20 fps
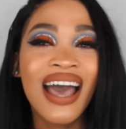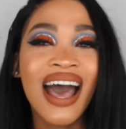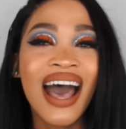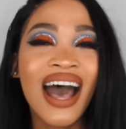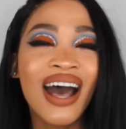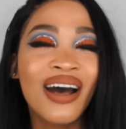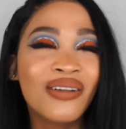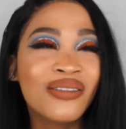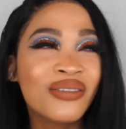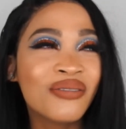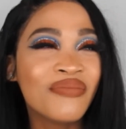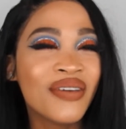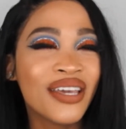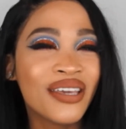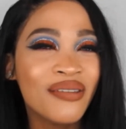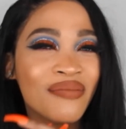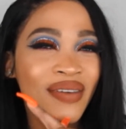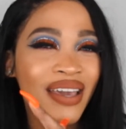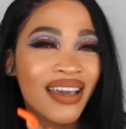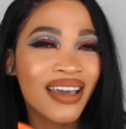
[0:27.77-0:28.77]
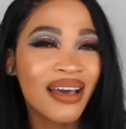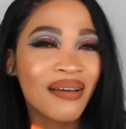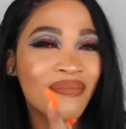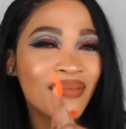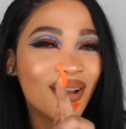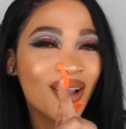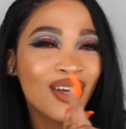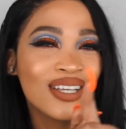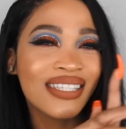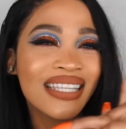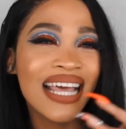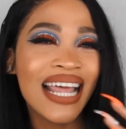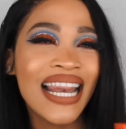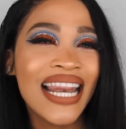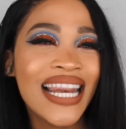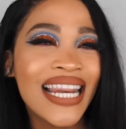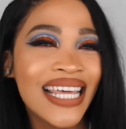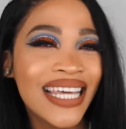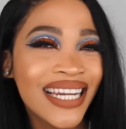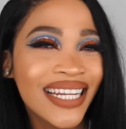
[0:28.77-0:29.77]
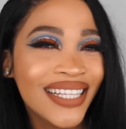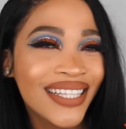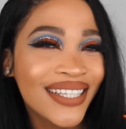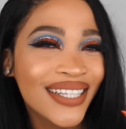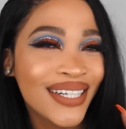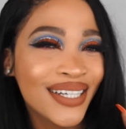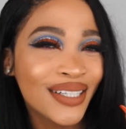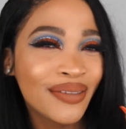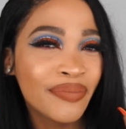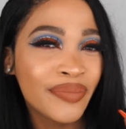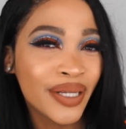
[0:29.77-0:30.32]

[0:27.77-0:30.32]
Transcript: how to make your makeup last a little